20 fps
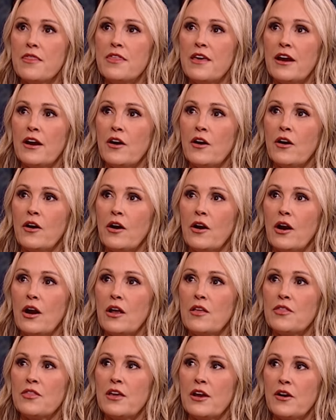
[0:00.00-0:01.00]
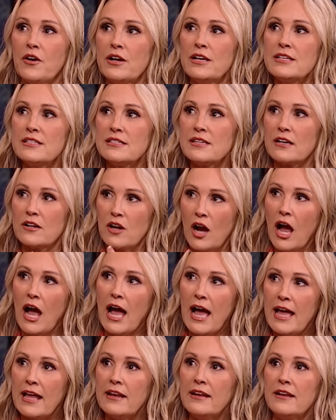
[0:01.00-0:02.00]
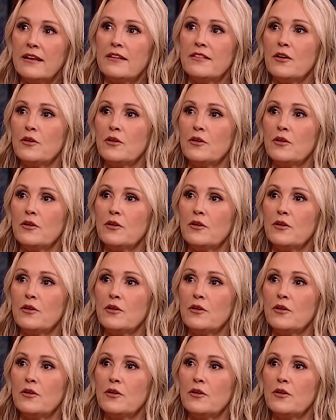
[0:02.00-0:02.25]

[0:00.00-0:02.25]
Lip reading: there is a God,